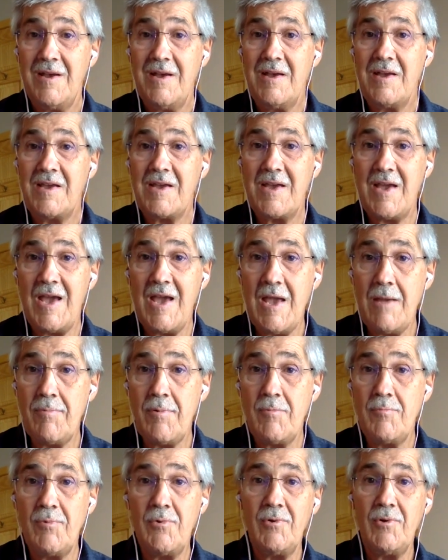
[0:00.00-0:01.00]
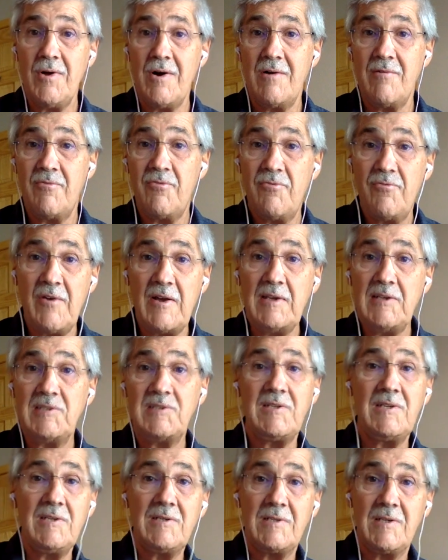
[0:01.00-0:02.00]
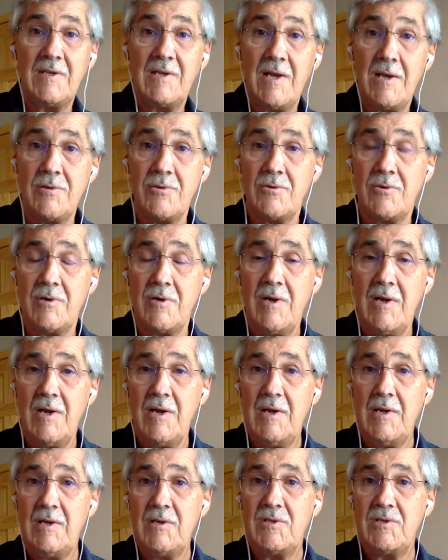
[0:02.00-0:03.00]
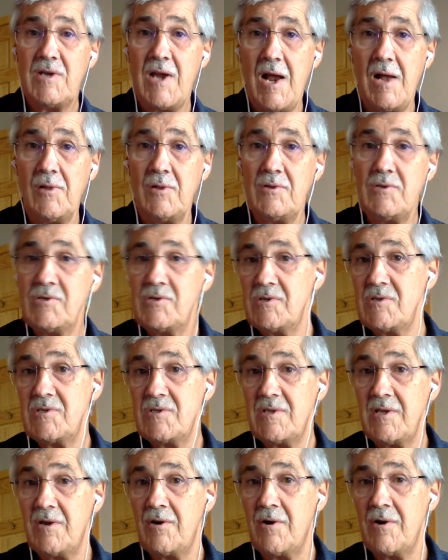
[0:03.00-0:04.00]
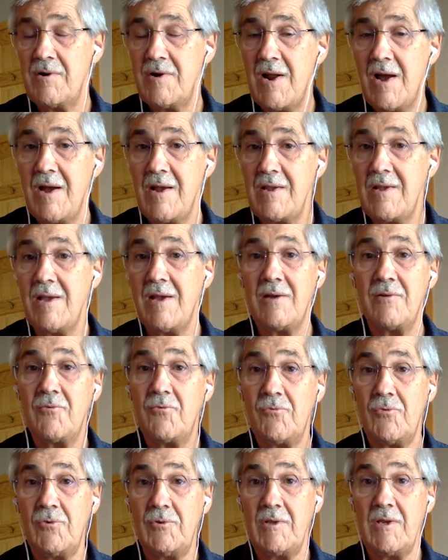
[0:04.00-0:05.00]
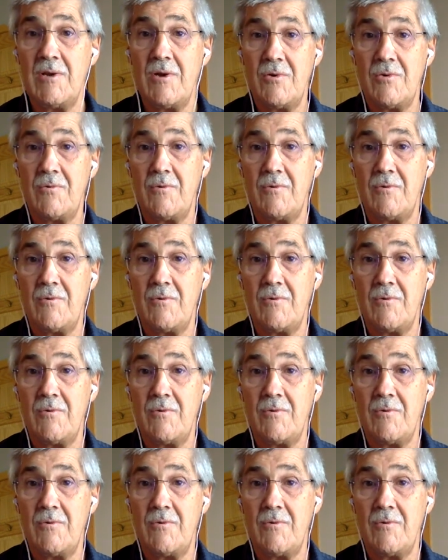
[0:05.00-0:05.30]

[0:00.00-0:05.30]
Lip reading: capable of facing together challenges that are not yet fully known.